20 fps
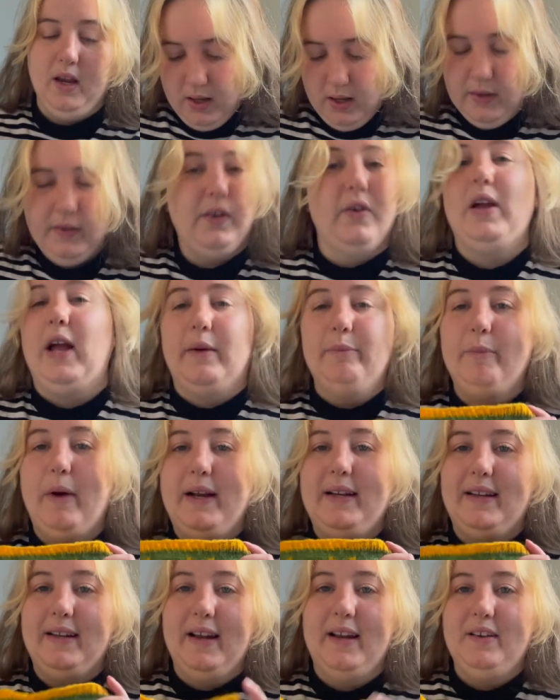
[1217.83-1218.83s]
So yeah, I
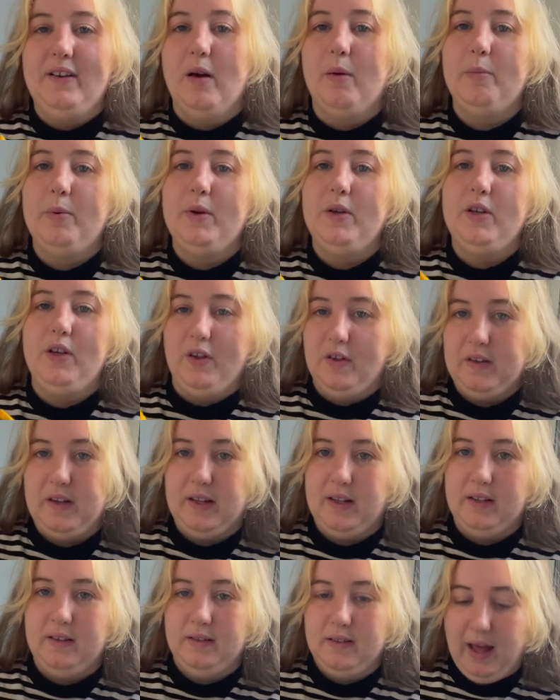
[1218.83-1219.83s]
did end up
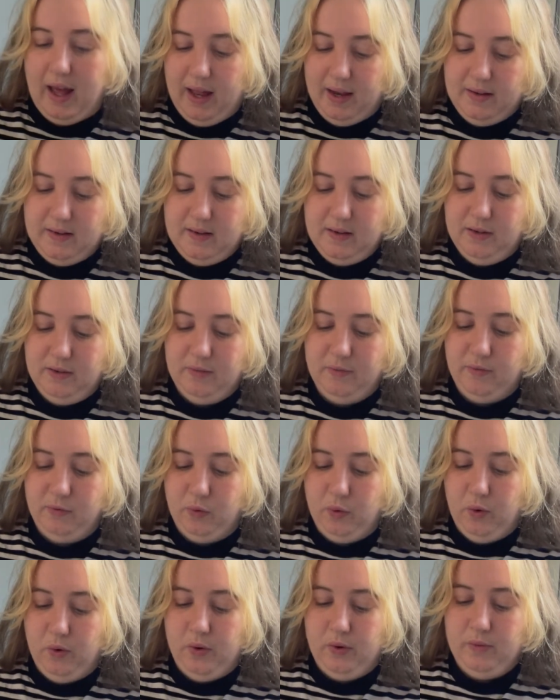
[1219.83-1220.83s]
using that
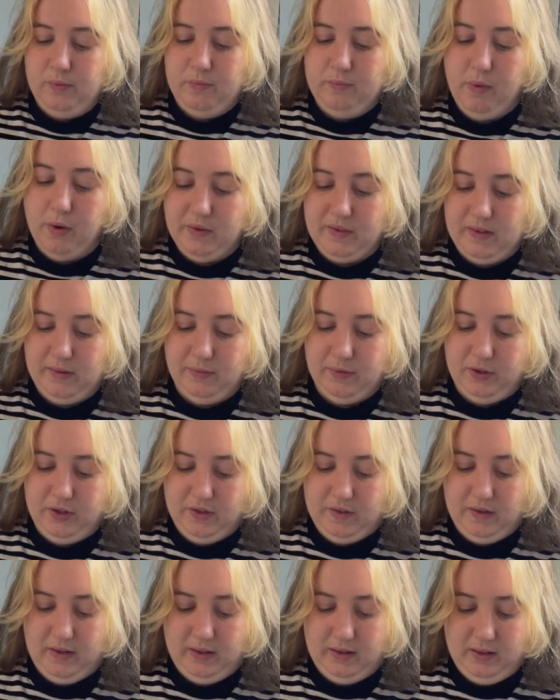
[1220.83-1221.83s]
for mostly for
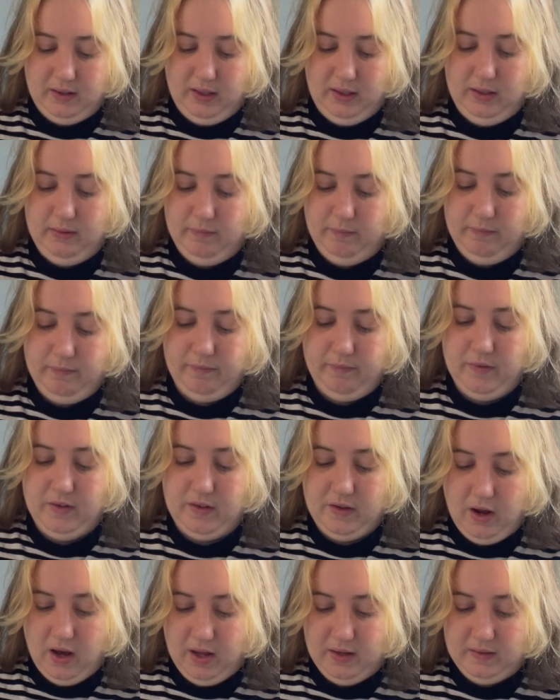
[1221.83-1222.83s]
just like the
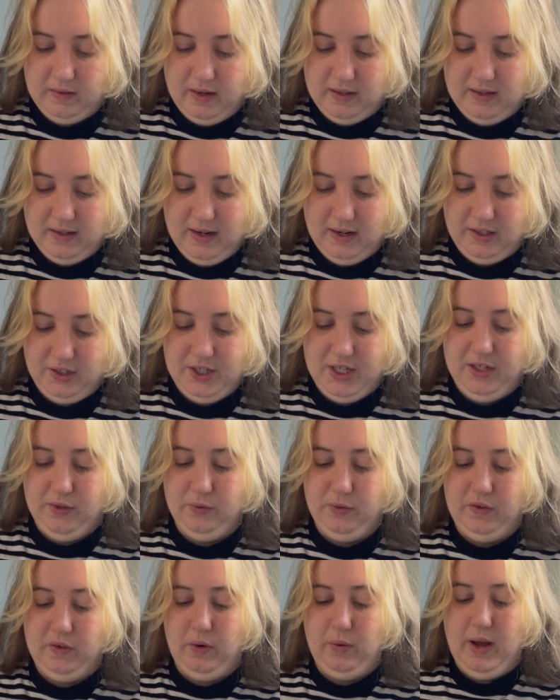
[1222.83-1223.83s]
stars. I did actually
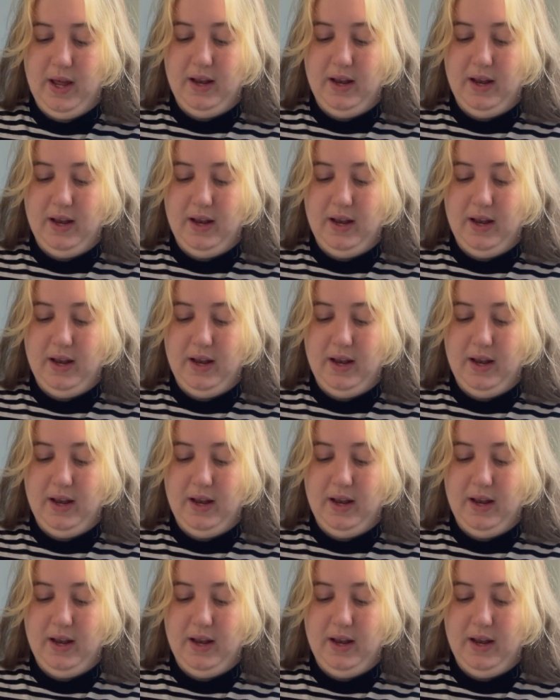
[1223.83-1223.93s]
also